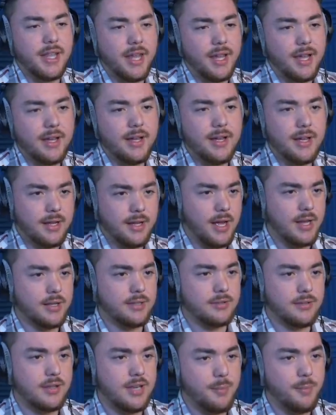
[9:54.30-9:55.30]
like a
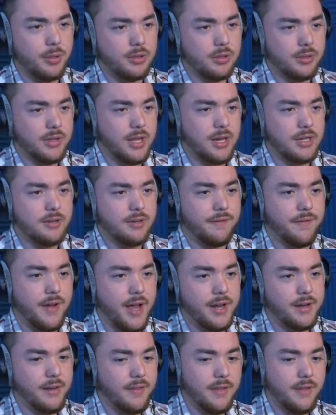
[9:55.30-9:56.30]
typical thing to
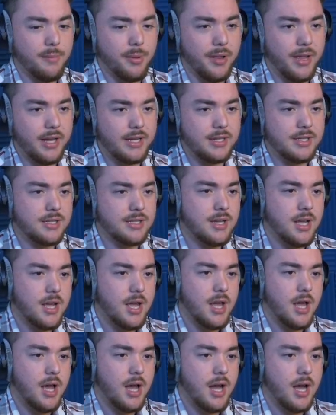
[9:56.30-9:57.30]
find in the place.
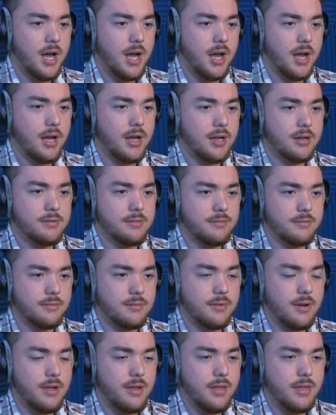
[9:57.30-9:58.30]

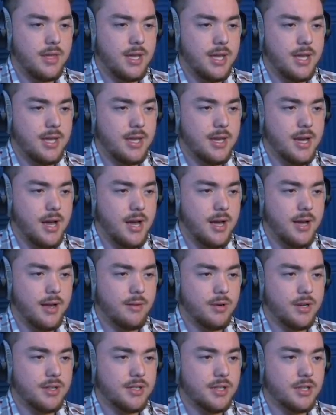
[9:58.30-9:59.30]

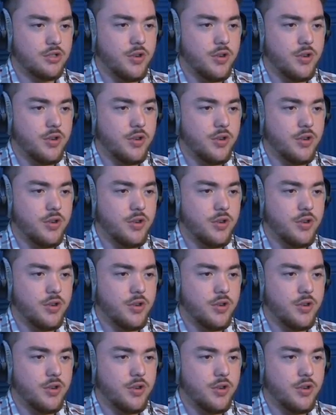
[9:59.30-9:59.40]
What is it?